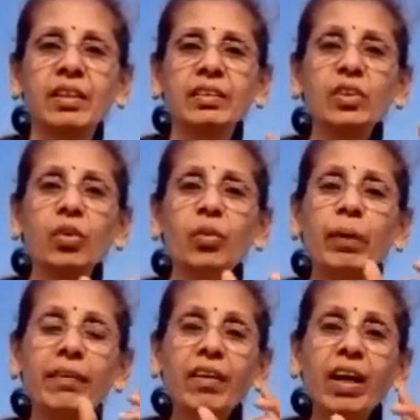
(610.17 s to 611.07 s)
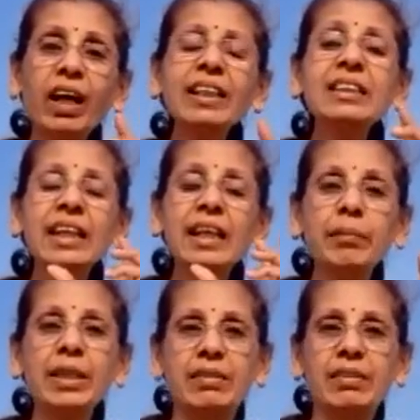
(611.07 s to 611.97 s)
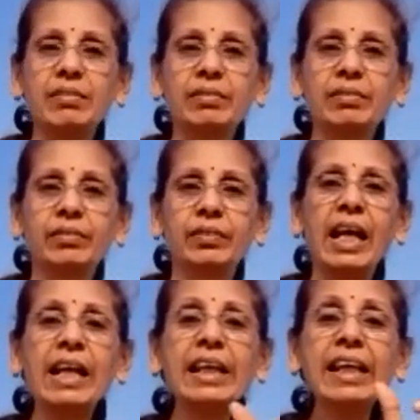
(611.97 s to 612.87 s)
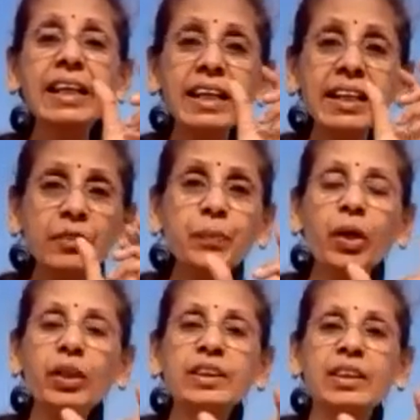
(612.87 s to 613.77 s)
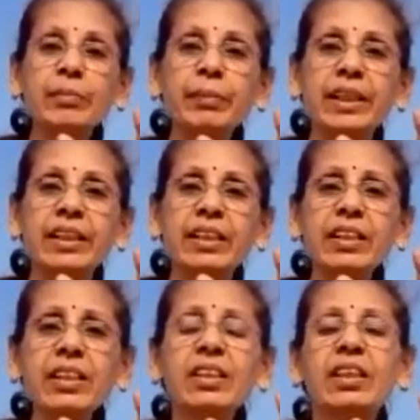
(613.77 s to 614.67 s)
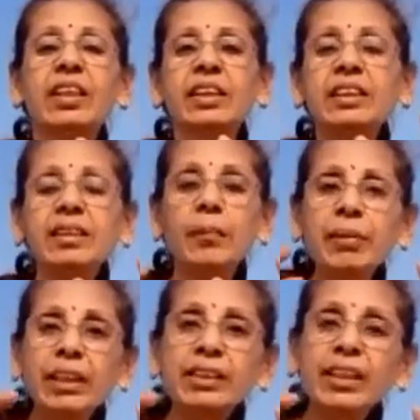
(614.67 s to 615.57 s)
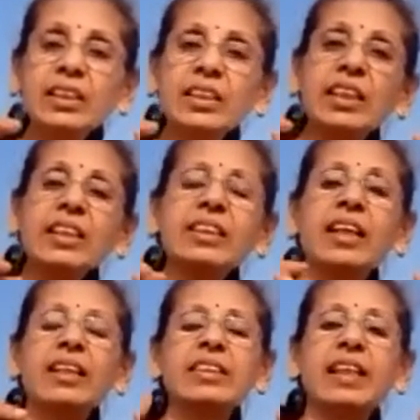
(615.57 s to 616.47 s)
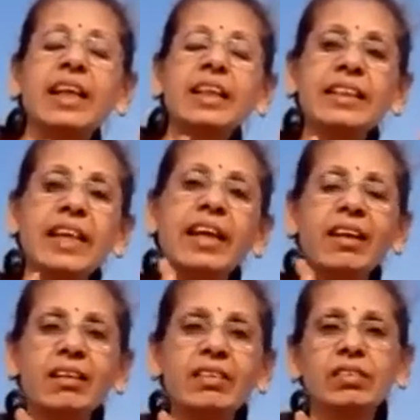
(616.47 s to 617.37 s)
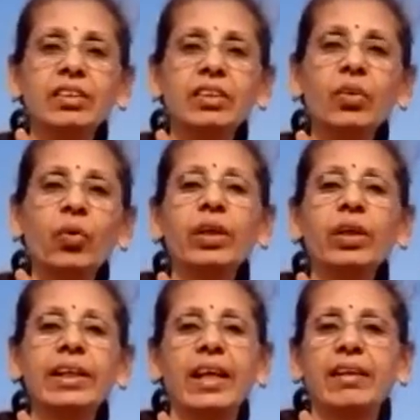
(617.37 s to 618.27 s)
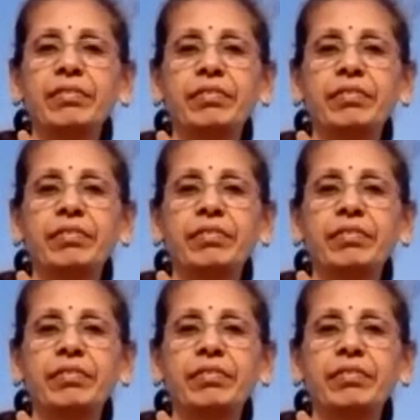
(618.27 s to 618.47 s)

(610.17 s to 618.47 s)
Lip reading: So Bhagwan is the nimit. And in his proximity, the Samyak Drishtis understand their goal in life.